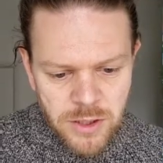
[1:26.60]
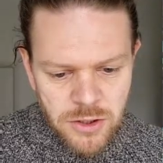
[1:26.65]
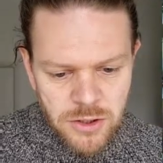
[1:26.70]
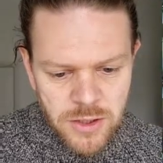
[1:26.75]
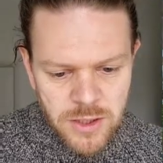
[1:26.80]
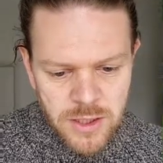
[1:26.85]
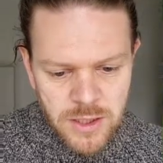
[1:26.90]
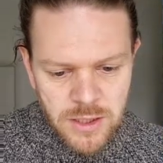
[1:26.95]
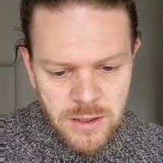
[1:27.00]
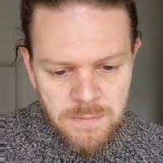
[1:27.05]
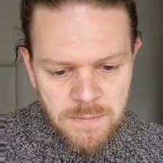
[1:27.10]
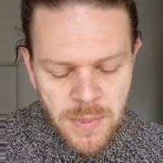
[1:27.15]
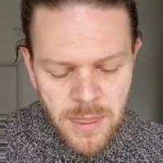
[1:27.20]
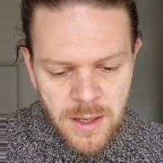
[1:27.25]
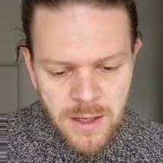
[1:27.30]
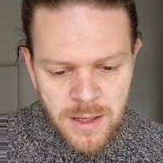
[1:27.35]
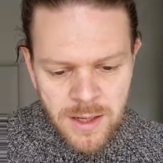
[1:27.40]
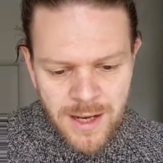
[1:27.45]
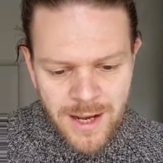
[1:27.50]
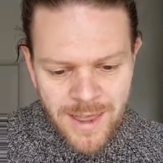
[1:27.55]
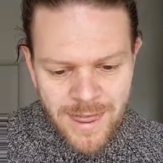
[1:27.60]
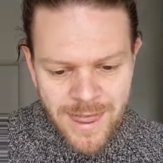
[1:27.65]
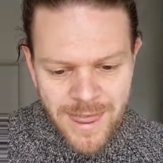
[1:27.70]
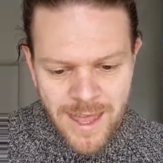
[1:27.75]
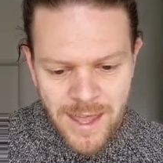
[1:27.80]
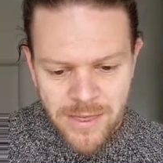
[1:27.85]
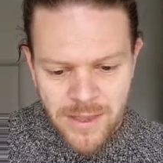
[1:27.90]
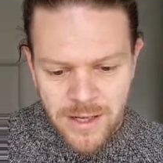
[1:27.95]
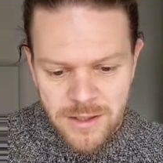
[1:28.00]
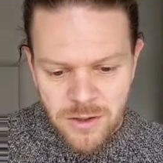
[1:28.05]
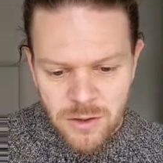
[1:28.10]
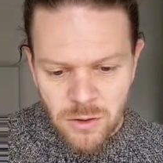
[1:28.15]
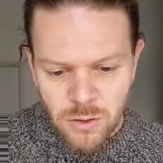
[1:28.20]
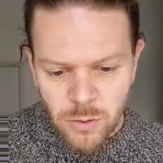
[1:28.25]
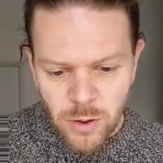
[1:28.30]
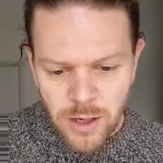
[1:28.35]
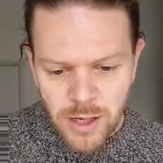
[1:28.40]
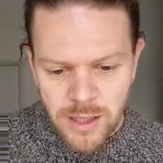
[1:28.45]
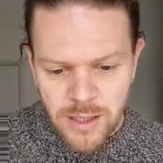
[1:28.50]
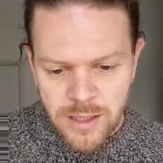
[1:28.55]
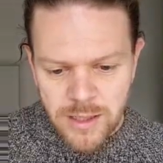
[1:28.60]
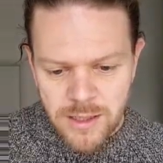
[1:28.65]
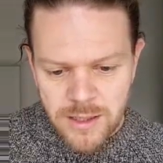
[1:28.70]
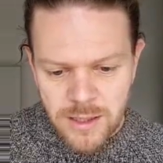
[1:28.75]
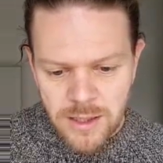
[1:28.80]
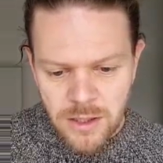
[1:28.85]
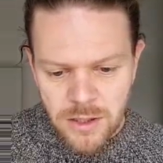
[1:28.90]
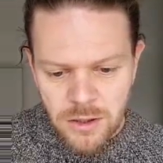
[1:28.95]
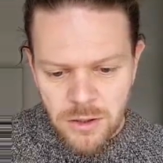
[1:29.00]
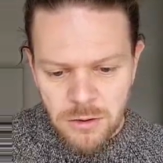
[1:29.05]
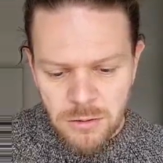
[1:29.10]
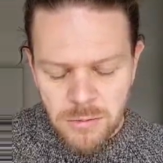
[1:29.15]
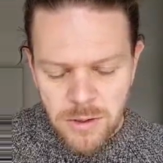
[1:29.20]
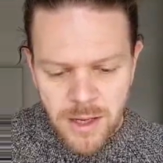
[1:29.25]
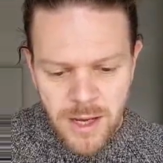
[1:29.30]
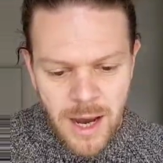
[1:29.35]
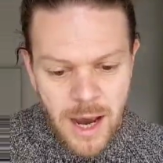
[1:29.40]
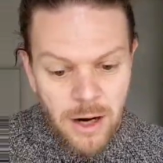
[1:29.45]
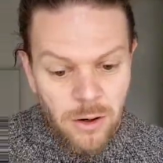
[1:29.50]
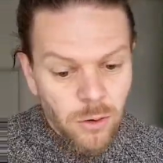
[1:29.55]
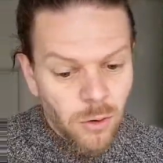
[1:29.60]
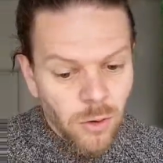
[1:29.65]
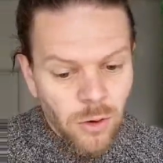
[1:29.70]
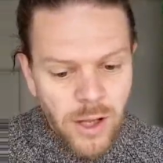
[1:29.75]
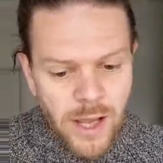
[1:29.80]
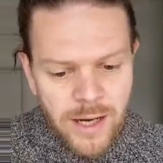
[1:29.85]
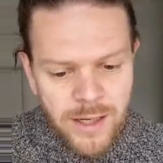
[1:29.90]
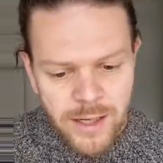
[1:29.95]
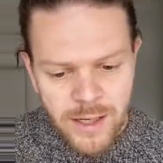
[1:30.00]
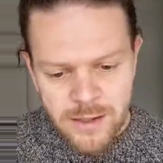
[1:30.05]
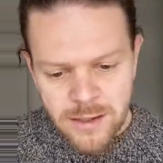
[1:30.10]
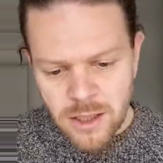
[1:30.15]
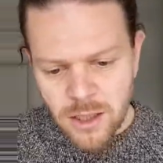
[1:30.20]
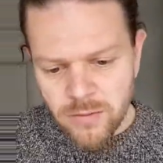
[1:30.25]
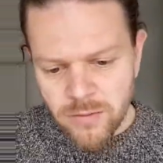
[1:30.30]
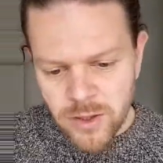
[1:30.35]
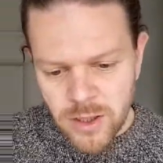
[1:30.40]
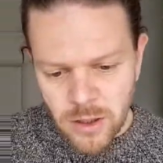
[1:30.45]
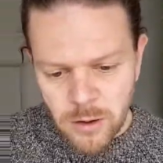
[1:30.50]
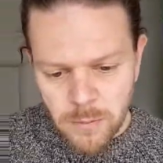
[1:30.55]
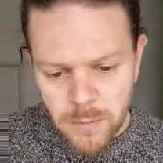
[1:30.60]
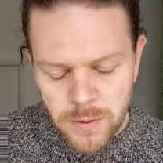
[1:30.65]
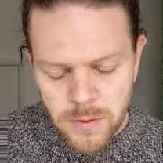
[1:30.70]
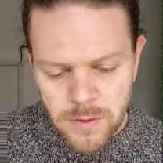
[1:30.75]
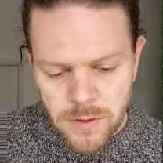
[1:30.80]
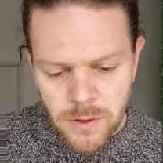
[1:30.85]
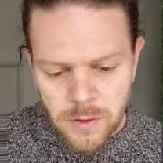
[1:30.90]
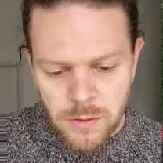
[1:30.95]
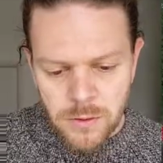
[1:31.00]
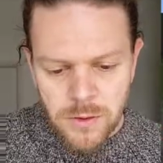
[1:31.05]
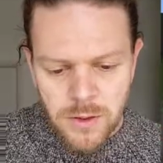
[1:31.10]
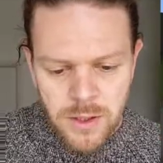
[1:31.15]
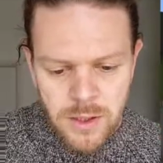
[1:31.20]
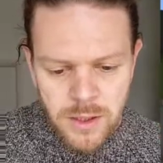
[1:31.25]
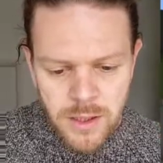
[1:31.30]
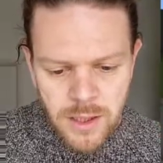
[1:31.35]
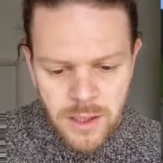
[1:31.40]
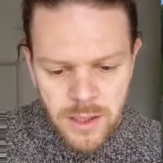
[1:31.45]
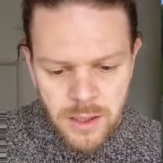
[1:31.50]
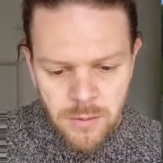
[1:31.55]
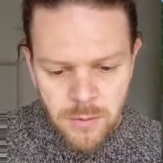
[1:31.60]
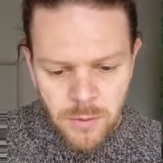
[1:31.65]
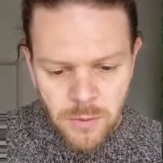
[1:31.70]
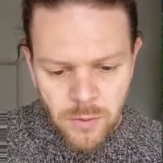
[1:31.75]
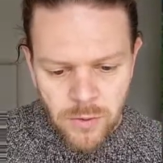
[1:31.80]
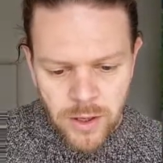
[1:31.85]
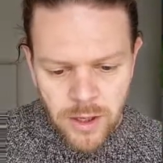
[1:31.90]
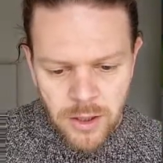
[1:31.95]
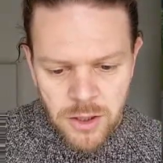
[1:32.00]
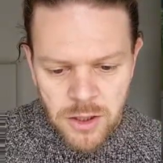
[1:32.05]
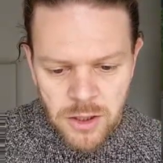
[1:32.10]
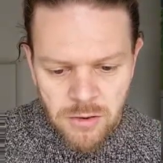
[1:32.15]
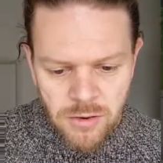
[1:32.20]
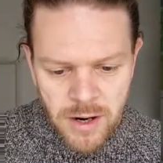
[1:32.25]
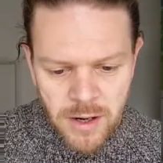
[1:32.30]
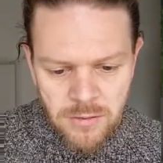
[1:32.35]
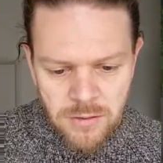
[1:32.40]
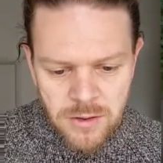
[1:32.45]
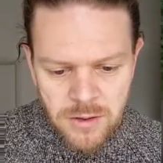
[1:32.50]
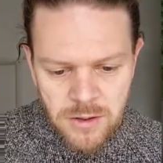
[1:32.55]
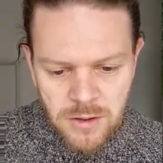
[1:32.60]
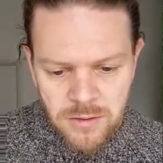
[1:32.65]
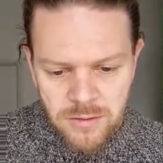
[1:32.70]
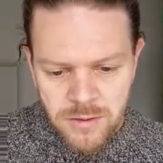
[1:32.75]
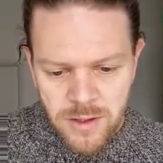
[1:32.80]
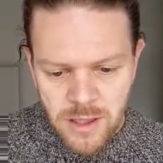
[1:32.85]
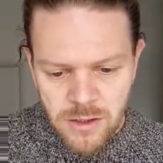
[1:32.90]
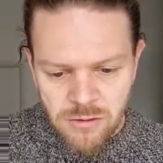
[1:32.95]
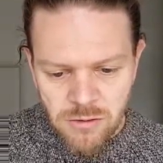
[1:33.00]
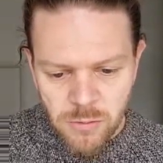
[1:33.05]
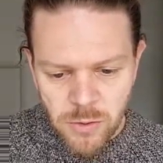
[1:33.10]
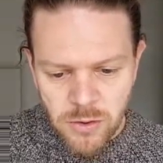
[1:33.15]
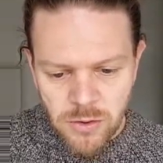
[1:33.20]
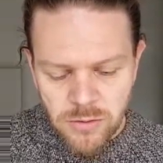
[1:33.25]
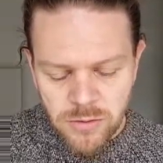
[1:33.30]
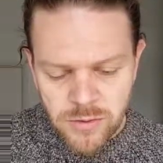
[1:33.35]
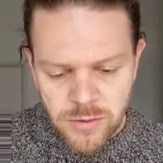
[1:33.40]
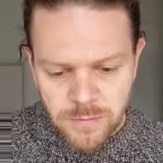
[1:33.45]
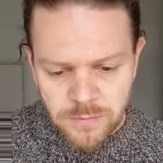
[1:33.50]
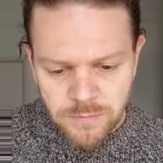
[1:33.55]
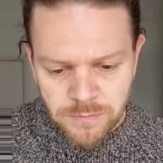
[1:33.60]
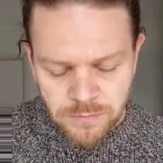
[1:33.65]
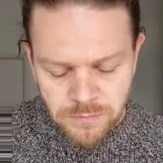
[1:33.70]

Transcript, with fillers: interesting. And then that's cool, we click continue and all that gets covered up, so all that underground stuff gets removed,